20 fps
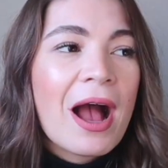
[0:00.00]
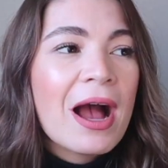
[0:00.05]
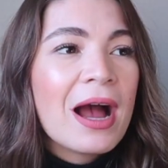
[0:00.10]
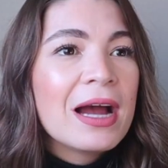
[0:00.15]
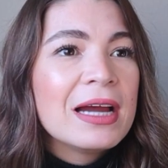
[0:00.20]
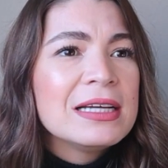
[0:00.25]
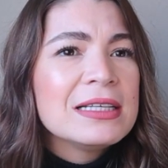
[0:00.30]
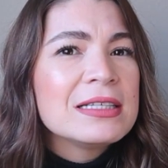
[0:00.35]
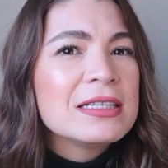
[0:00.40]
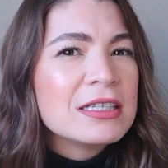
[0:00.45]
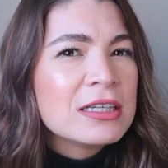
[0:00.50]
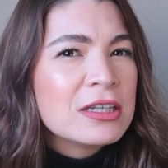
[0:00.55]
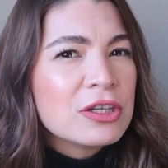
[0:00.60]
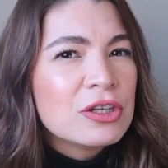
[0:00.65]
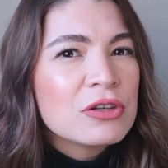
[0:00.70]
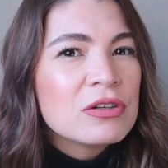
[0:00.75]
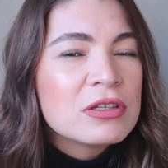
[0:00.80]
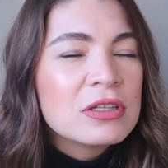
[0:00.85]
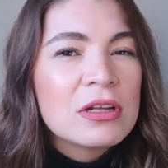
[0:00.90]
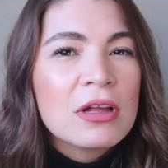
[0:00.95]
I didn't
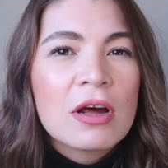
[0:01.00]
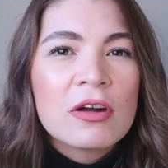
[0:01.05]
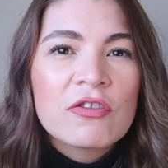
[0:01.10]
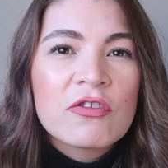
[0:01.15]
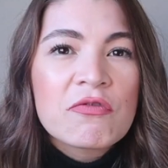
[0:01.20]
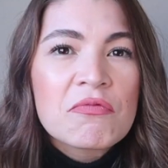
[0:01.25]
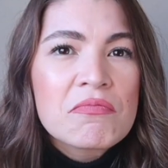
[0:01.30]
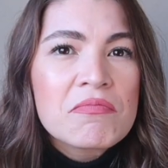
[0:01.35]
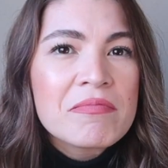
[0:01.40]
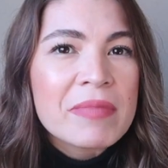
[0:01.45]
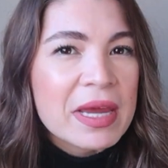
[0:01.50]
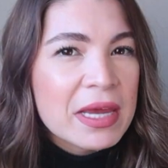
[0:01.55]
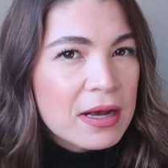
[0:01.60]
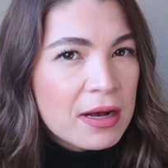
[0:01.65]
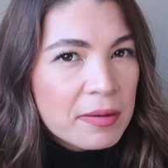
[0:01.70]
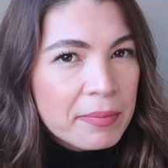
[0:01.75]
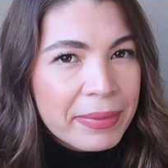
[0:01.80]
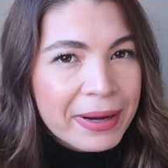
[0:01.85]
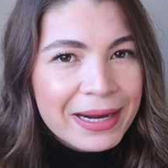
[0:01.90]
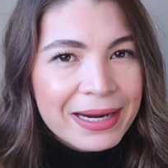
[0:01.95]
use a lot of
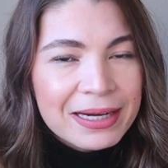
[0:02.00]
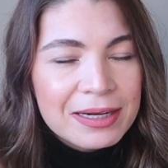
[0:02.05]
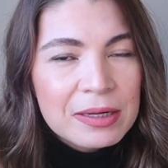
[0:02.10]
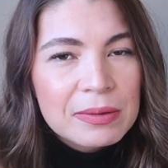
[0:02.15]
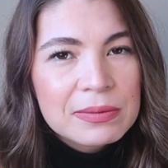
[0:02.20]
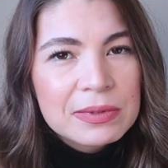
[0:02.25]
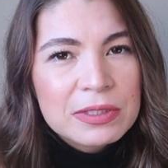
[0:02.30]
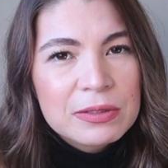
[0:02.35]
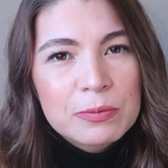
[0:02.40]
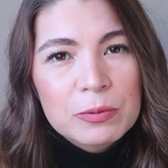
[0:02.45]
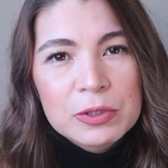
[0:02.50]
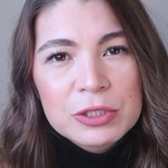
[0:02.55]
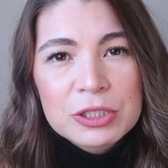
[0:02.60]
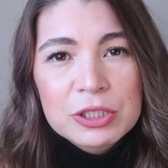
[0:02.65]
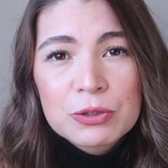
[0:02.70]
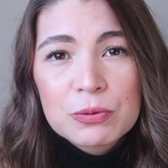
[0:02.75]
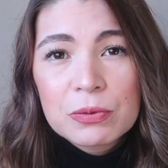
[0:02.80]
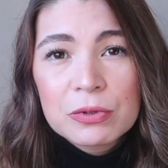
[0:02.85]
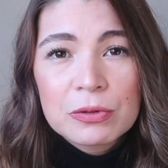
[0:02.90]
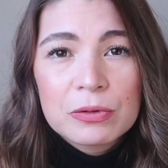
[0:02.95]
makeup items,
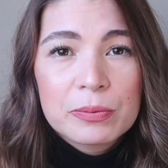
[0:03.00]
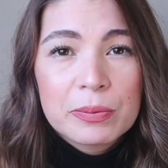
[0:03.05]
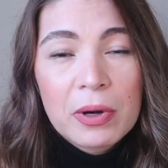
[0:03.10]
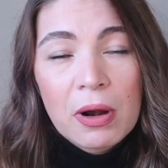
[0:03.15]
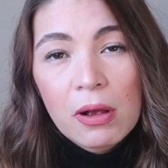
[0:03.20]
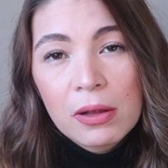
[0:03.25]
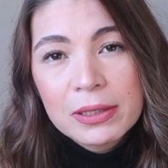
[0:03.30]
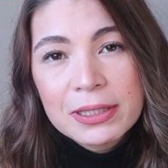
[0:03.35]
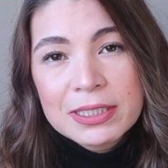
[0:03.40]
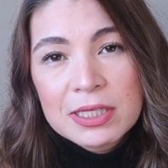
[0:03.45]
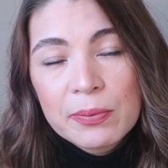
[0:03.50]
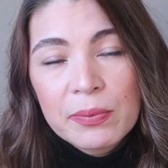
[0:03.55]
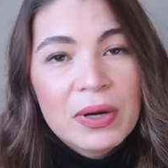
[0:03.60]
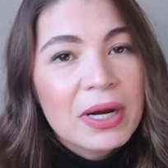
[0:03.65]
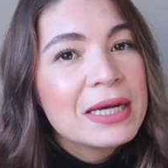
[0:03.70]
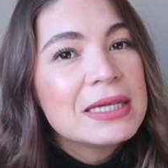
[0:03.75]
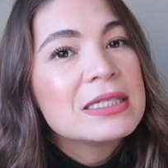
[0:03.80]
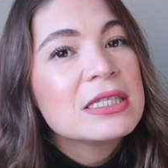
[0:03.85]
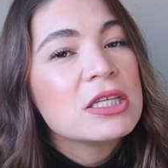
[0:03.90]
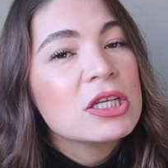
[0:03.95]
which will probably
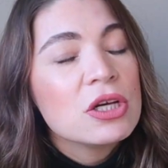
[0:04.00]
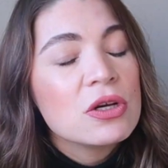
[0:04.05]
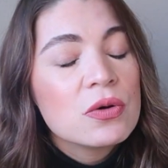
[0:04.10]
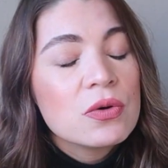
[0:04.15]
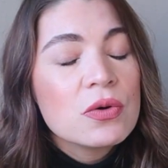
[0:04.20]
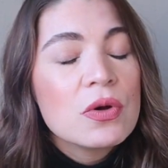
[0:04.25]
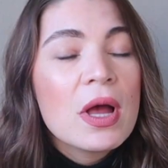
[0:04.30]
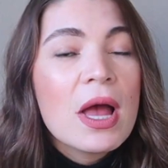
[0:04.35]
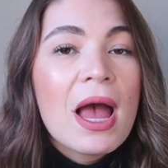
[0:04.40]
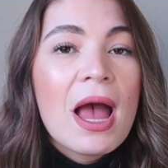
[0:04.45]
surprise you.